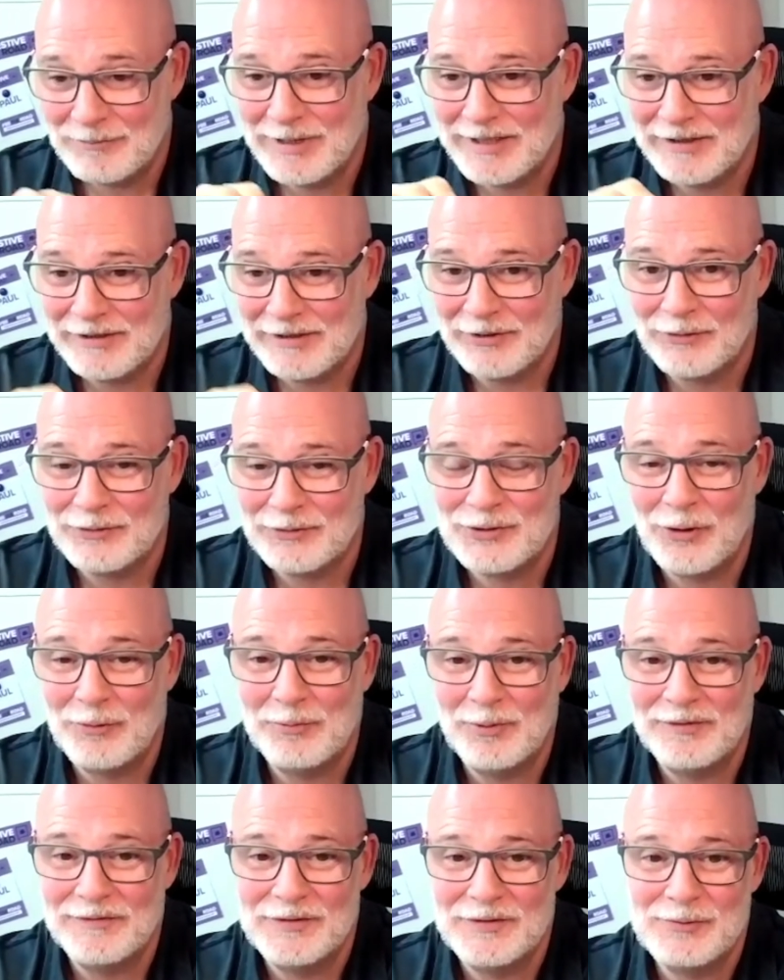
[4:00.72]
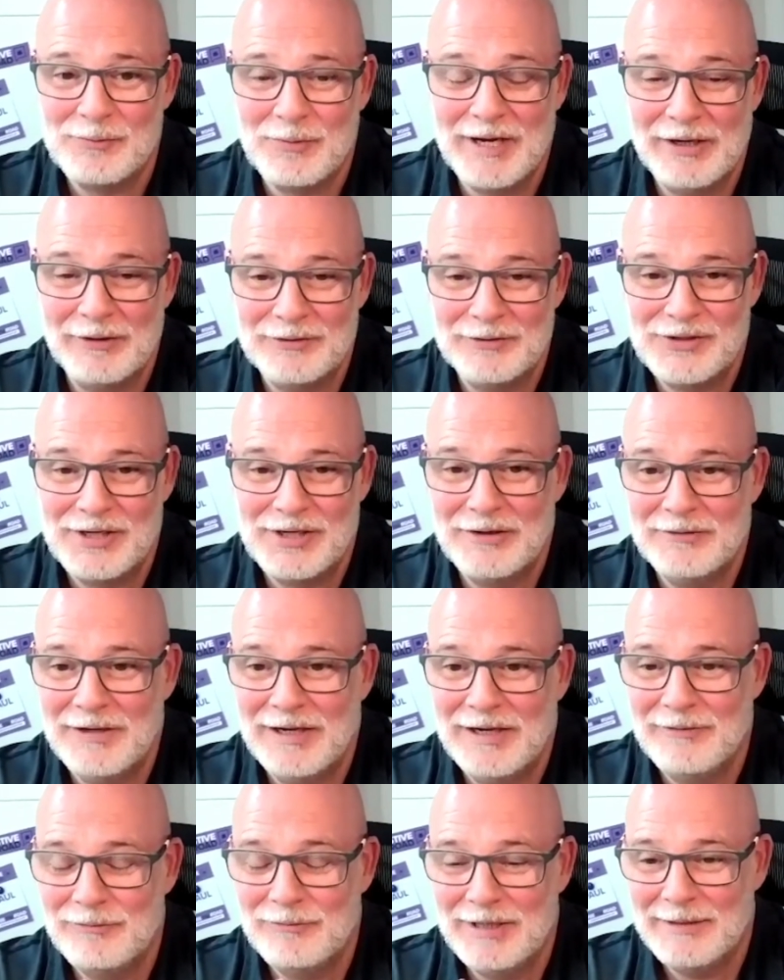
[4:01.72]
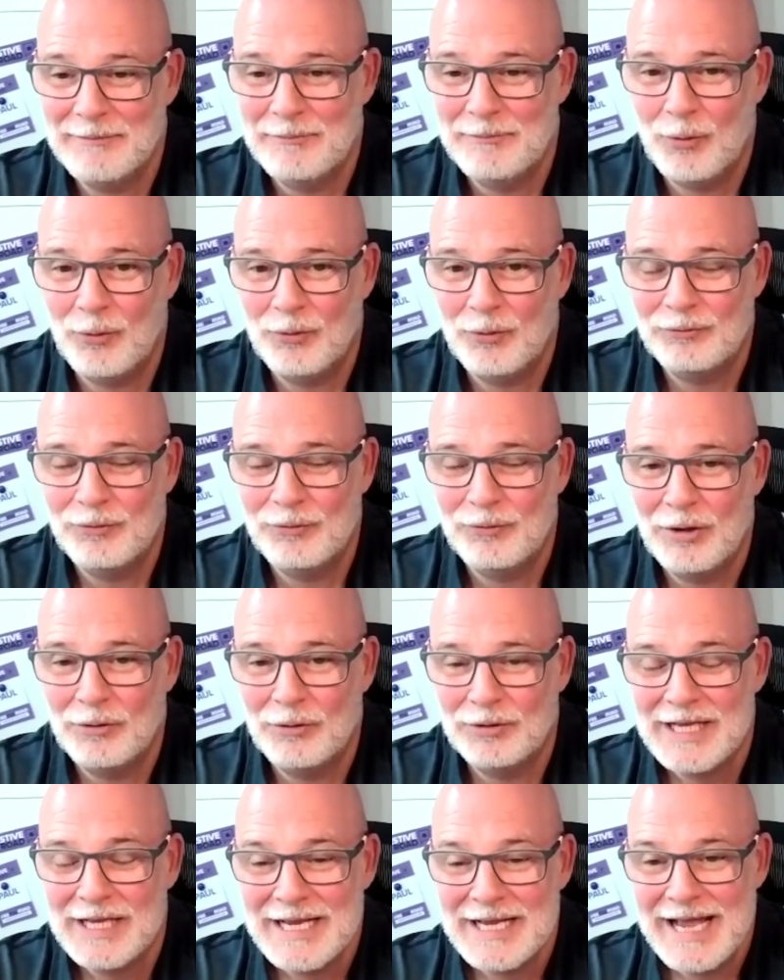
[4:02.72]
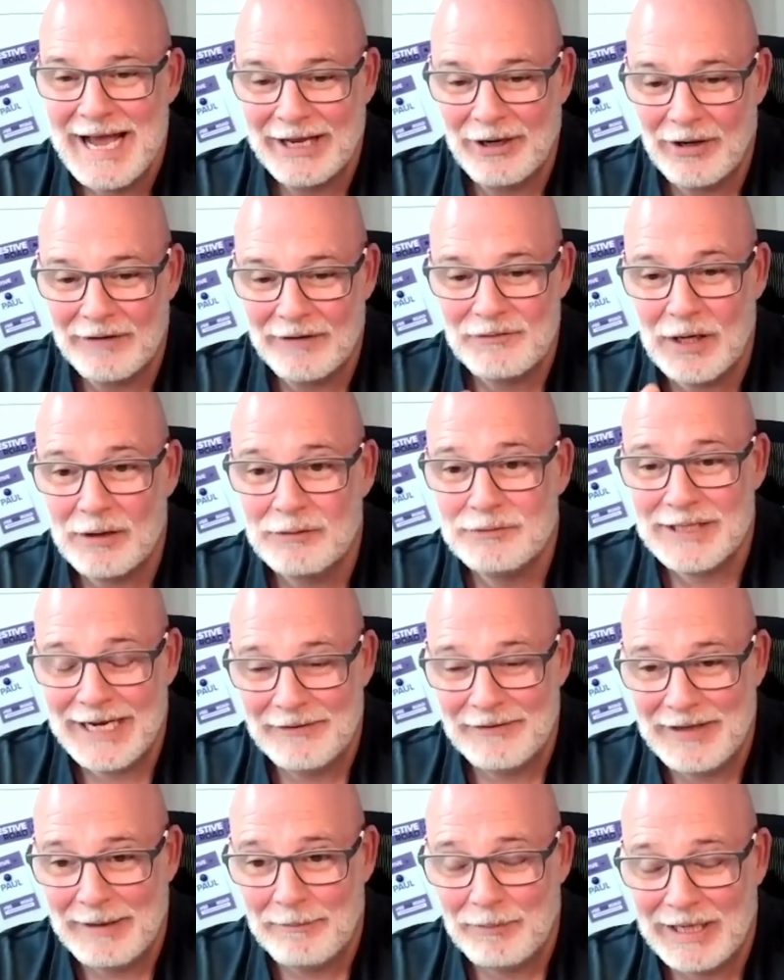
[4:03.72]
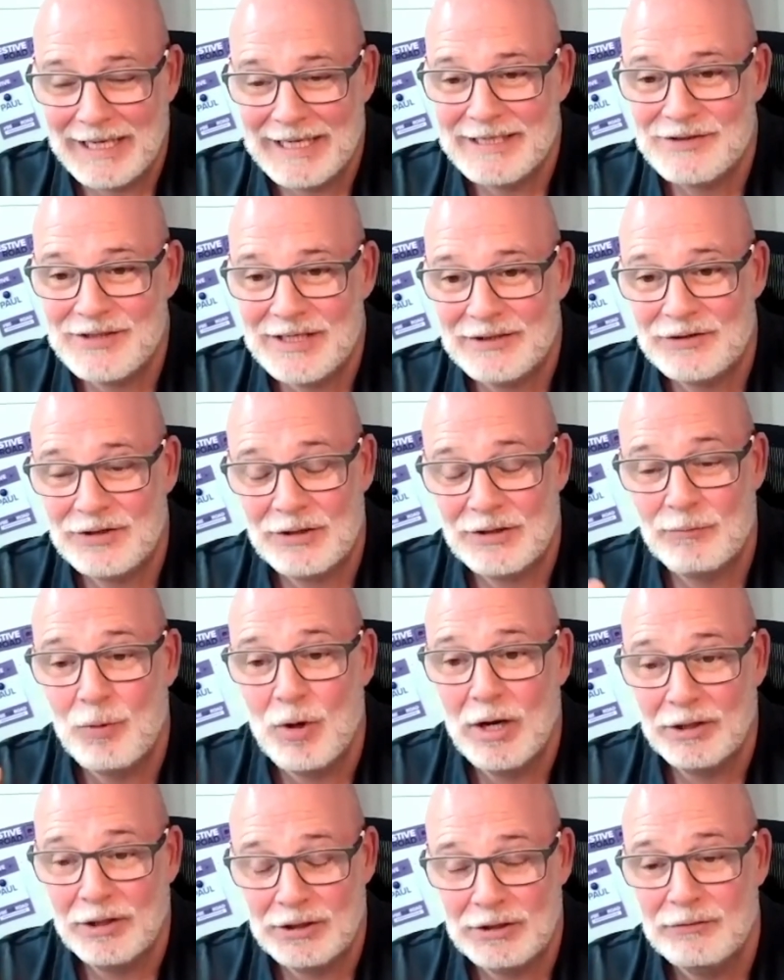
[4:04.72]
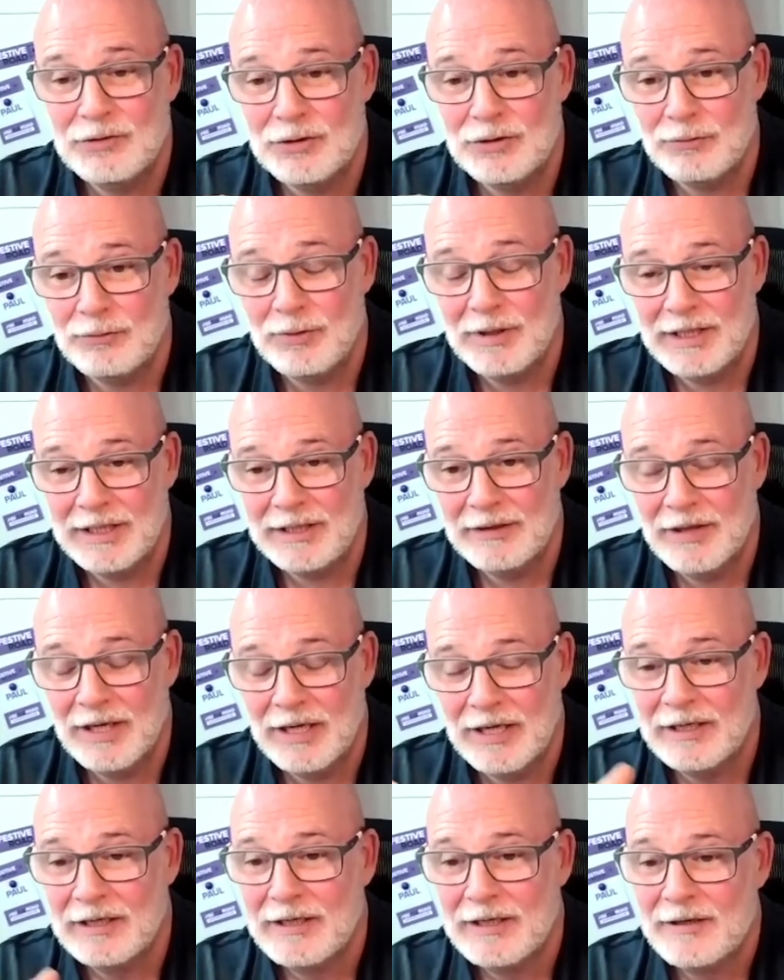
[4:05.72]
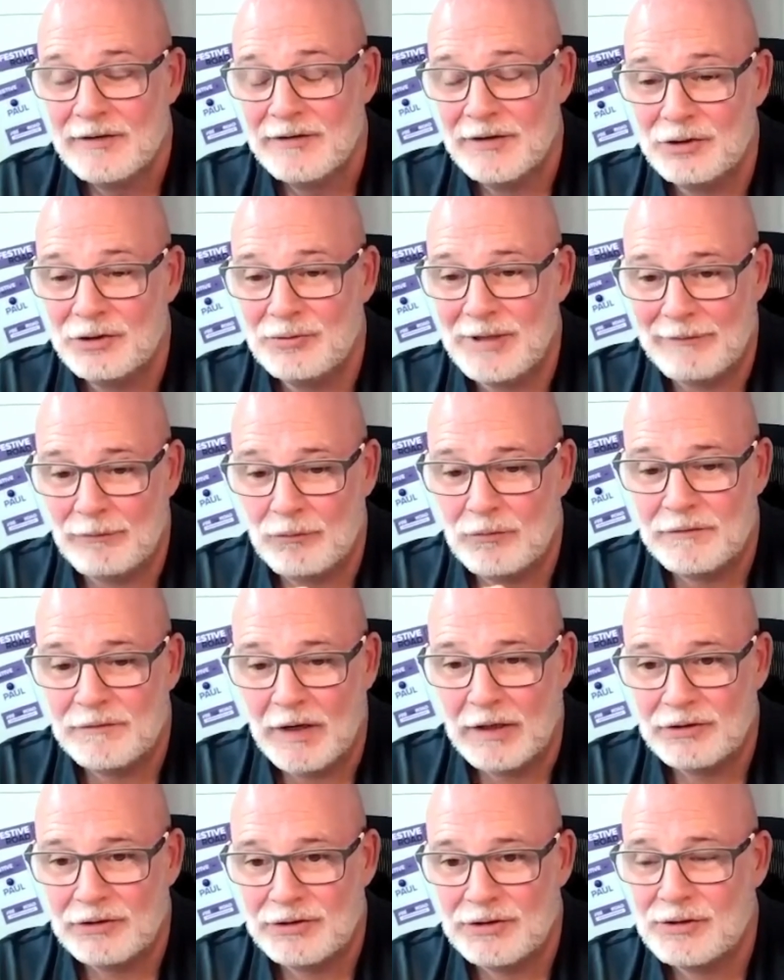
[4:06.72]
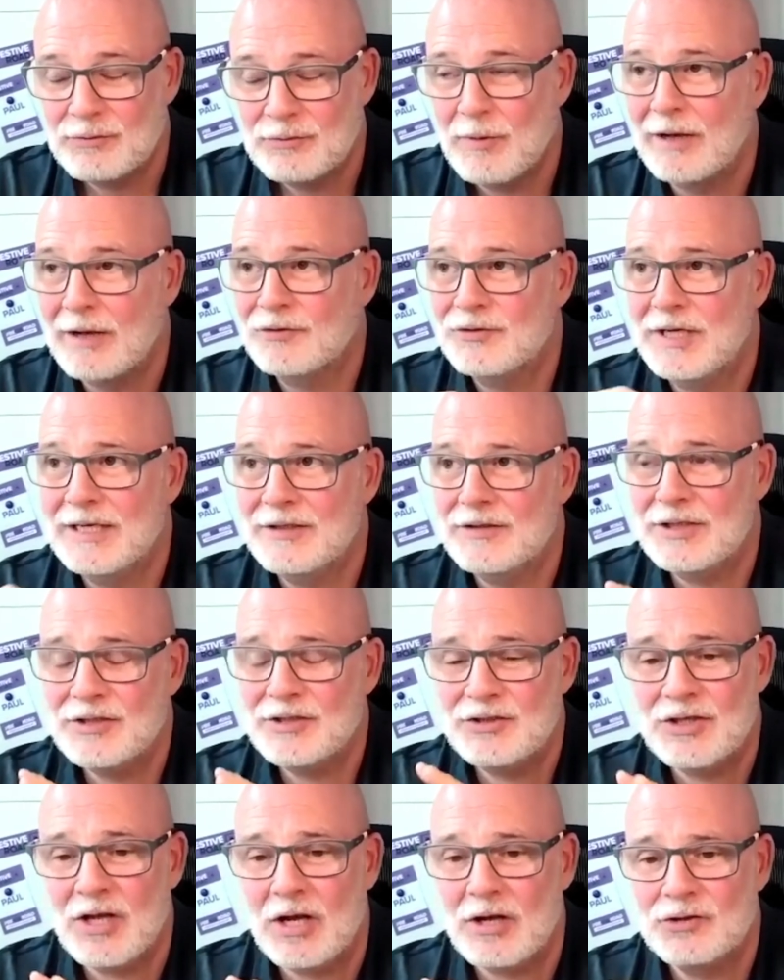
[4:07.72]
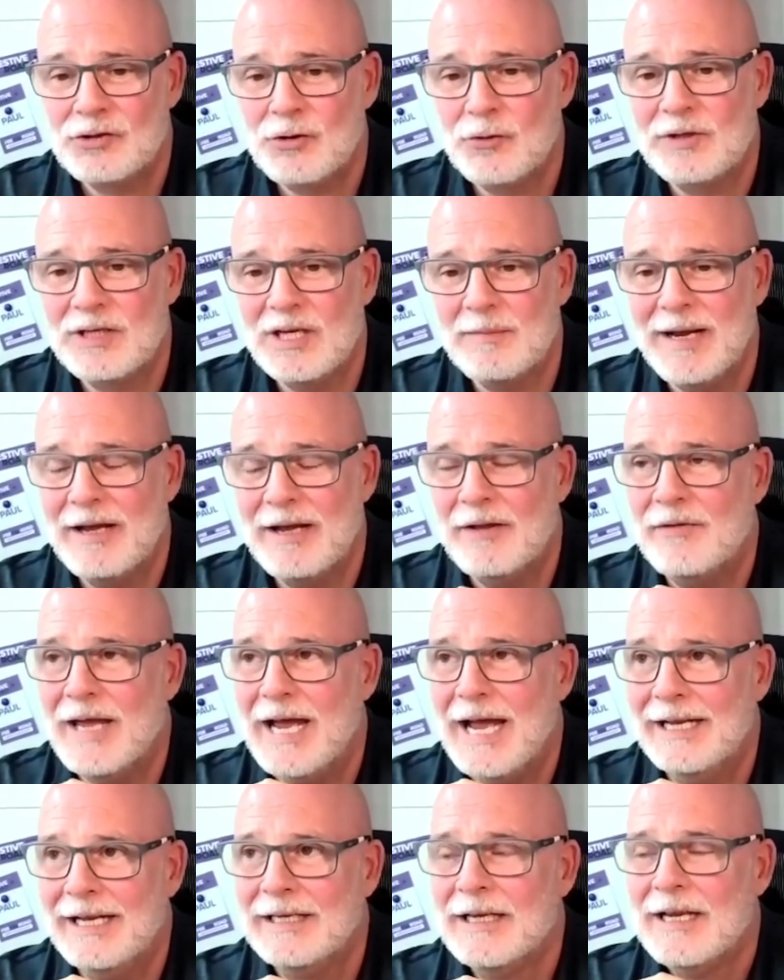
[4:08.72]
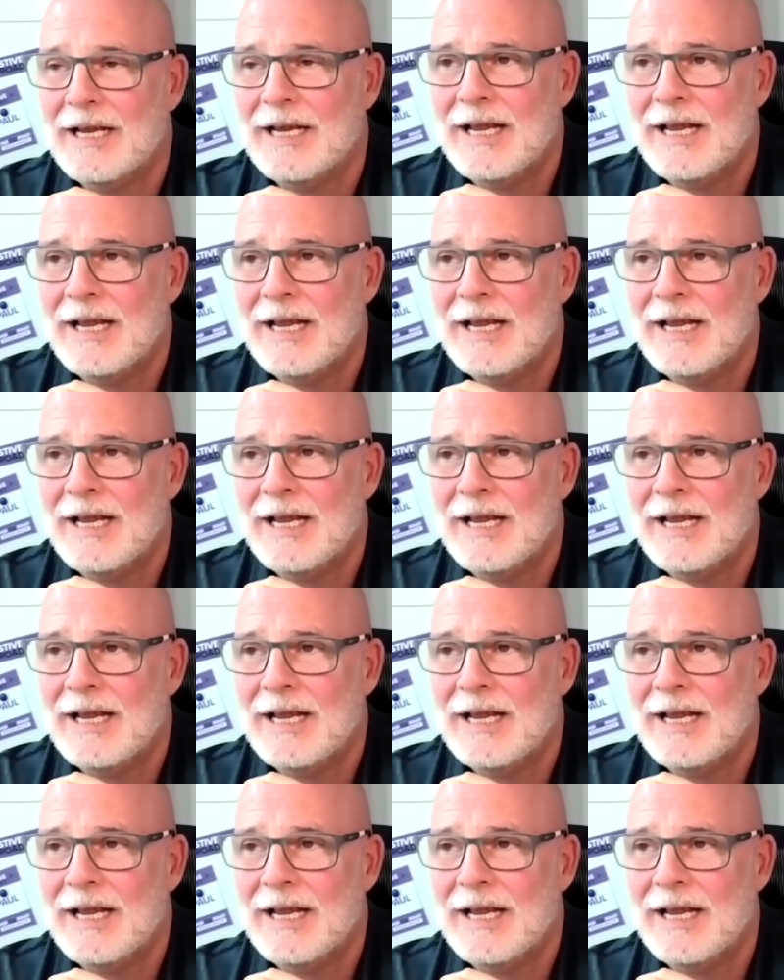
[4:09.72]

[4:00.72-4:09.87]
with and on top of as well. So a really important role. And I've no doubt that plays into the work you do within the travel function as well. So let's just start talking about that.